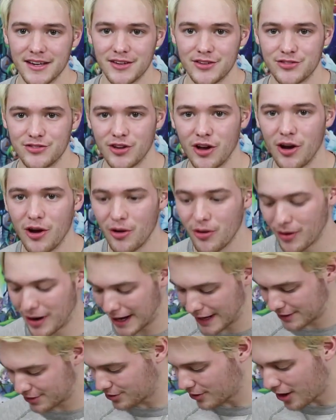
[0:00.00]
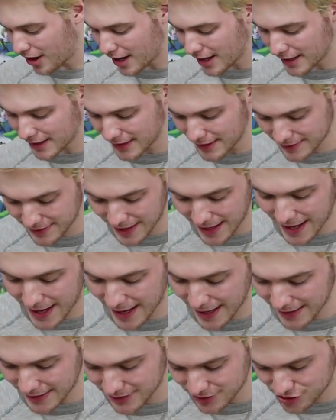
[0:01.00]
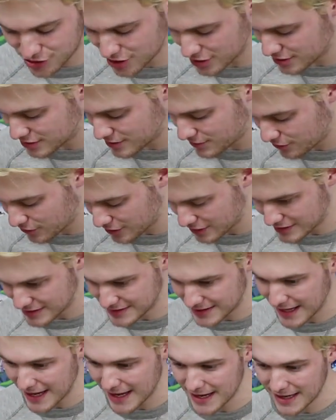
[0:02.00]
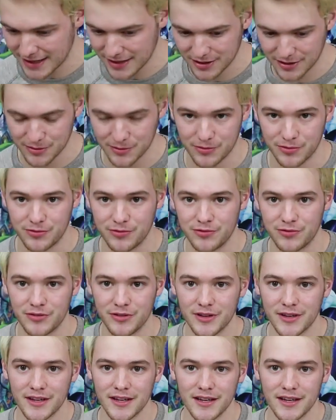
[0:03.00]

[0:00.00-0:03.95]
So I thought that just for the sake of,